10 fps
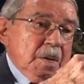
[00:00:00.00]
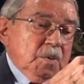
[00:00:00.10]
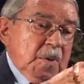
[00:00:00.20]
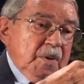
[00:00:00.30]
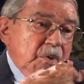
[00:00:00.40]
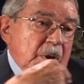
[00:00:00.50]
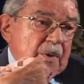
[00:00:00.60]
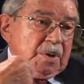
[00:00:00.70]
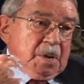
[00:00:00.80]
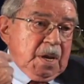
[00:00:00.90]
24
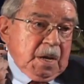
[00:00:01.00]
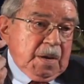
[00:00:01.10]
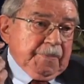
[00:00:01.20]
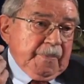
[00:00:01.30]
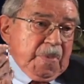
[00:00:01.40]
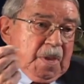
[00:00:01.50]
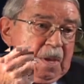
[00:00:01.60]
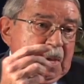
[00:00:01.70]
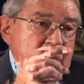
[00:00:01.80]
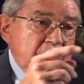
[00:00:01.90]
hours a day
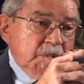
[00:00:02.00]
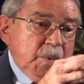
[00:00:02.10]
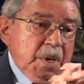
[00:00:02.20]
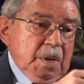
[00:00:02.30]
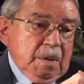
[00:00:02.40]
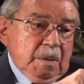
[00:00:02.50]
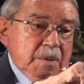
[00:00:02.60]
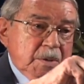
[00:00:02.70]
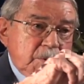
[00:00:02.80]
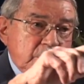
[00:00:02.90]
as we
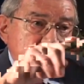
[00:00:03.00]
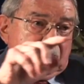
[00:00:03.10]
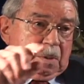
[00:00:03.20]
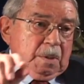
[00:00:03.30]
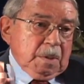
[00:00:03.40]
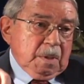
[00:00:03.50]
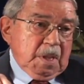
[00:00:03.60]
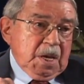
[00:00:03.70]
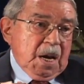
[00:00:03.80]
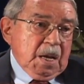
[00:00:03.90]
circled
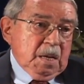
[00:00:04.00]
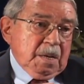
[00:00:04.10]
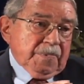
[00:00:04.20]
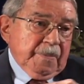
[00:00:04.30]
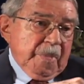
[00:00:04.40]
the island.